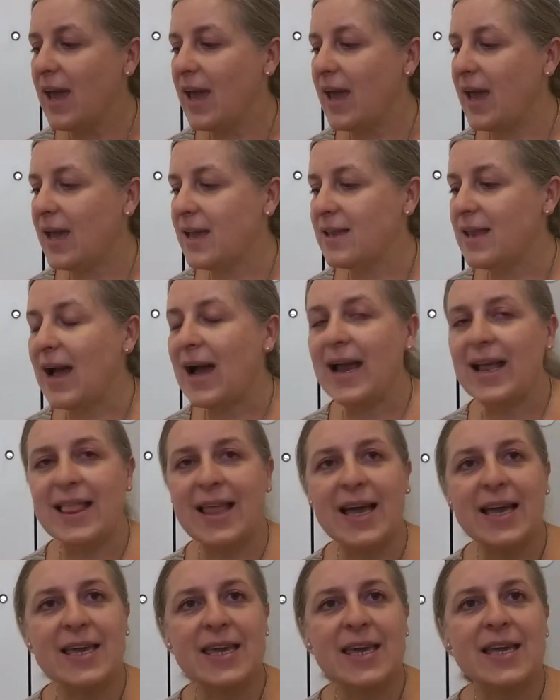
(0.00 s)
And I
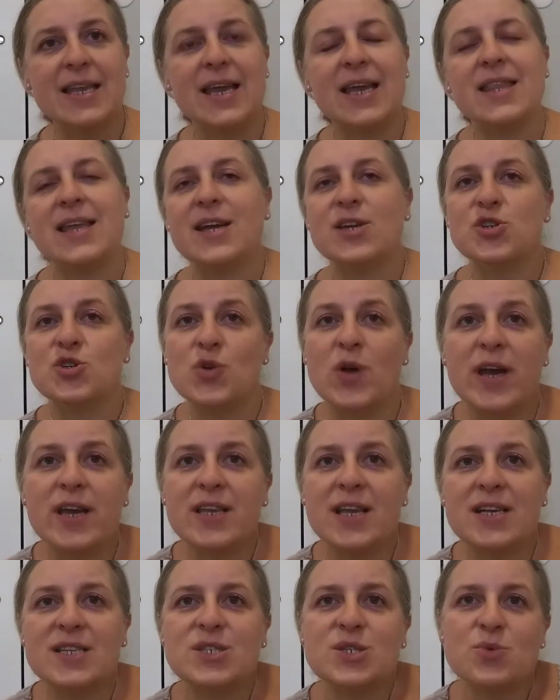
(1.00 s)
like it, and I try
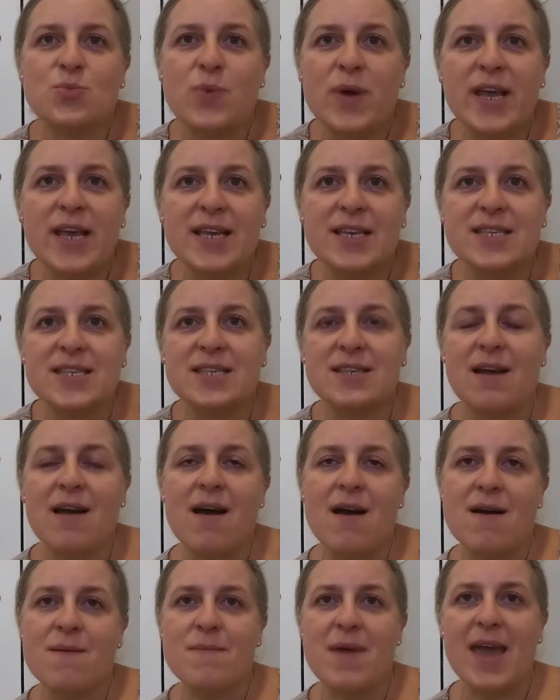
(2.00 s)
not to waste
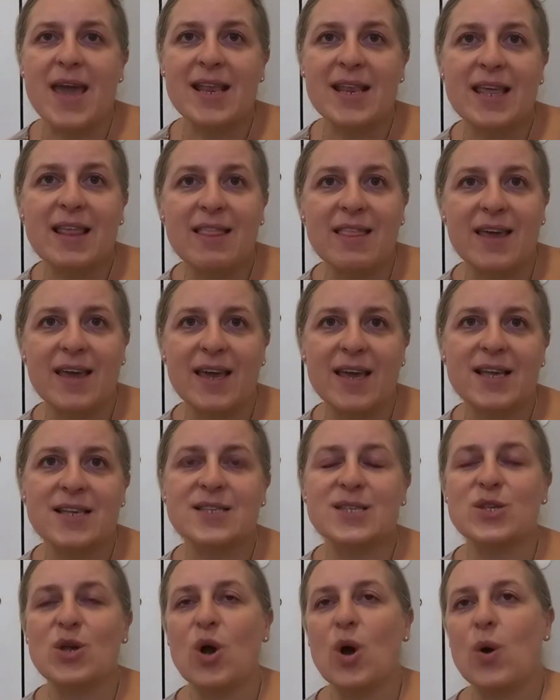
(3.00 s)
anything,
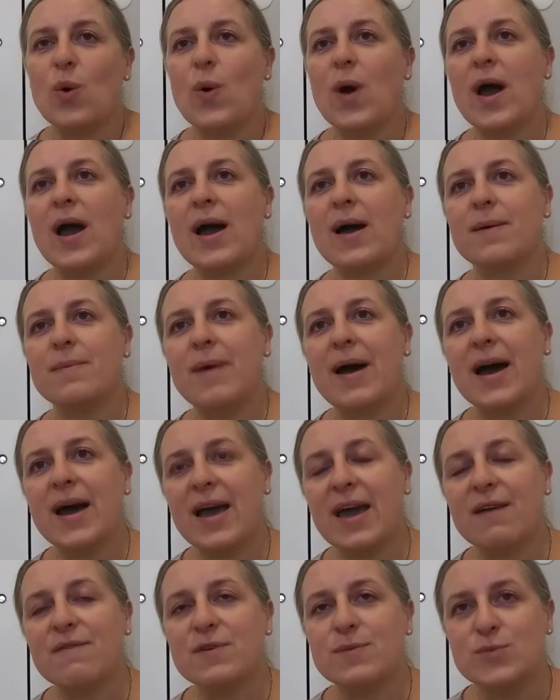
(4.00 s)
so I'll
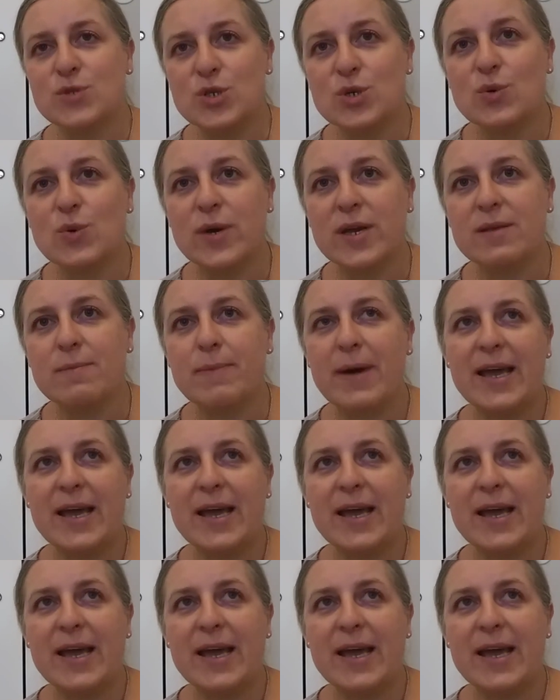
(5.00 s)
have them do it.